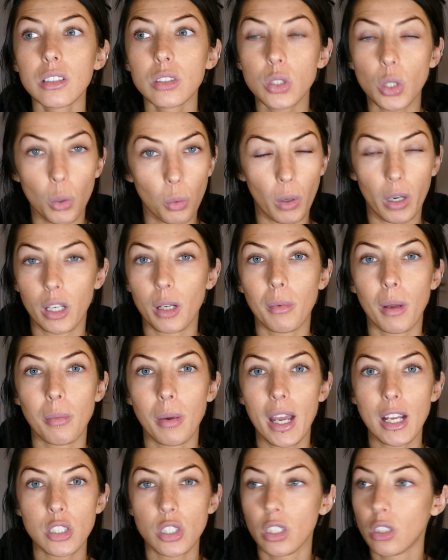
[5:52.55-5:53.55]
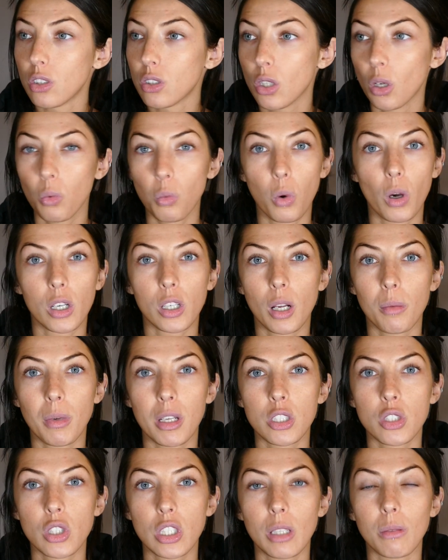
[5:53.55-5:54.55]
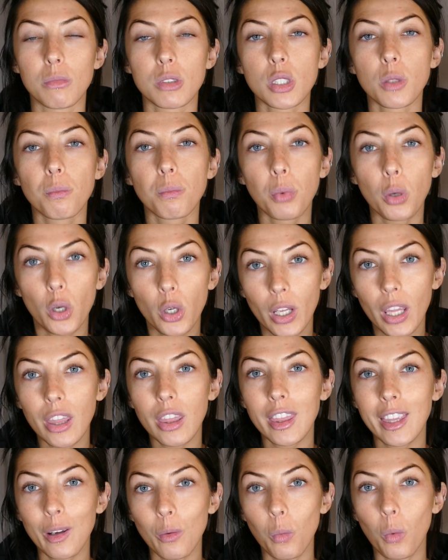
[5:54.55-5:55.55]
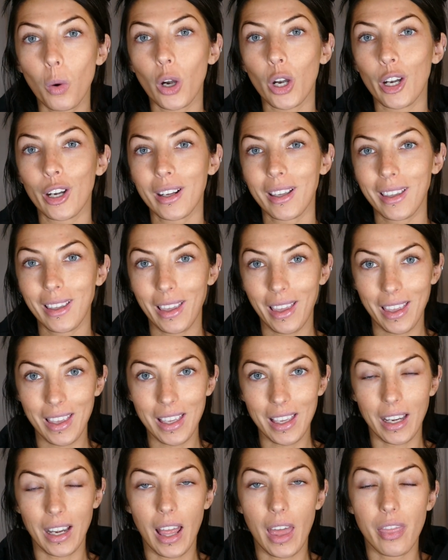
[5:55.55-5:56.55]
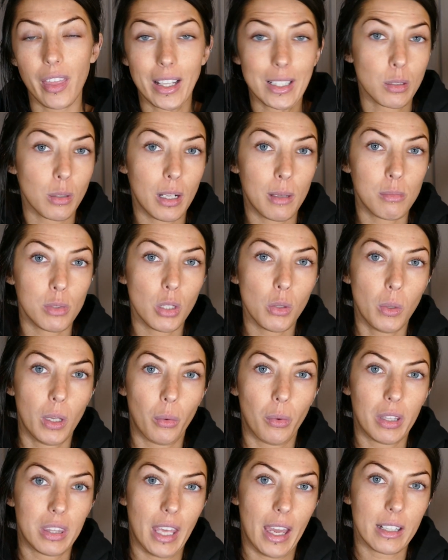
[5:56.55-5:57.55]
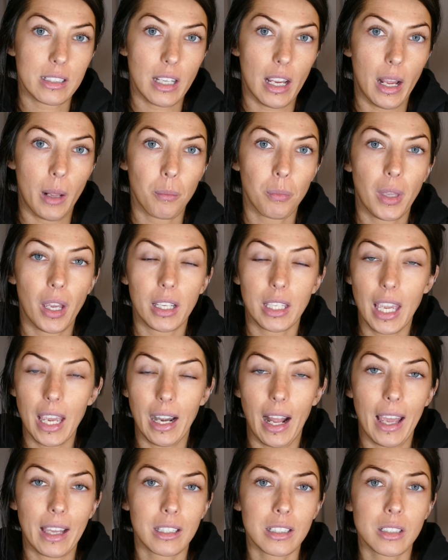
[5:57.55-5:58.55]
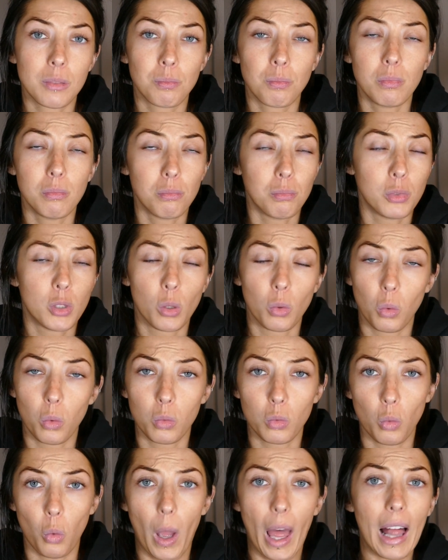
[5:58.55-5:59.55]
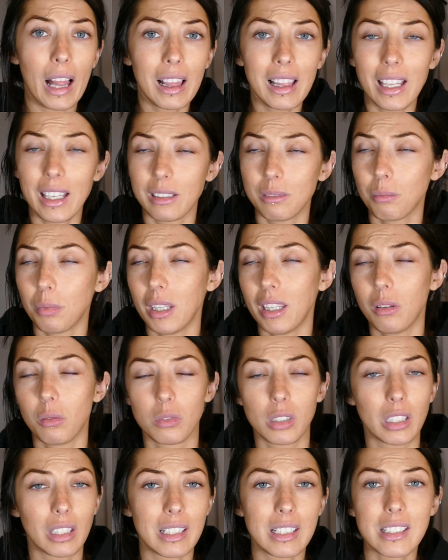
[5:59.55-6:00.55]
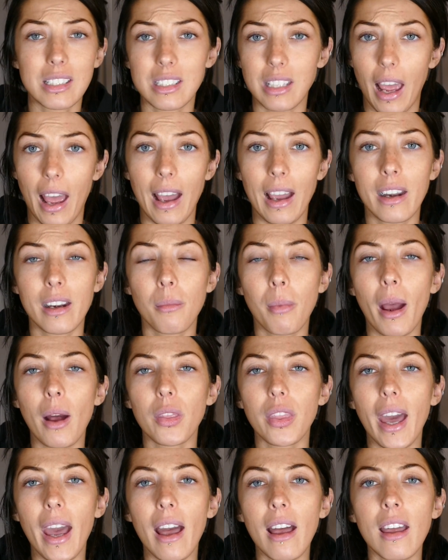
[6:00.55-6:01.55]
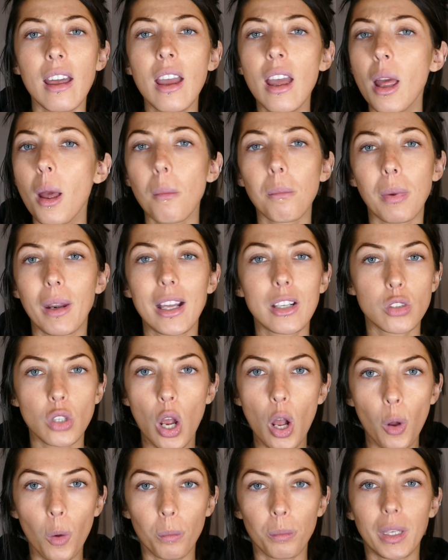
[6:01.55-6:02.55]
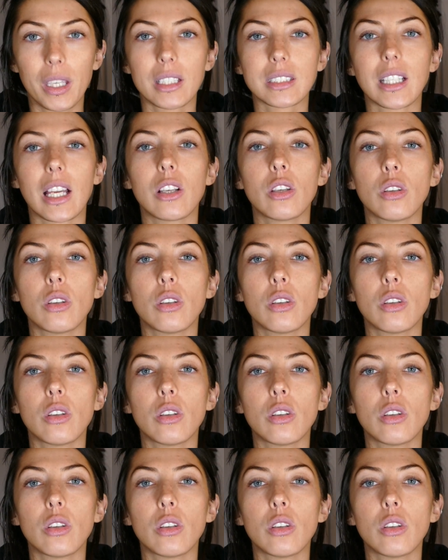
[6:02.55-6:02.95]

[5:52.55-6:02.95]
to work on my passion, to work on my dream, to put the work in. And that's what I'm doing with that time. Again, I could dwell and be really sad about that, but I don't because I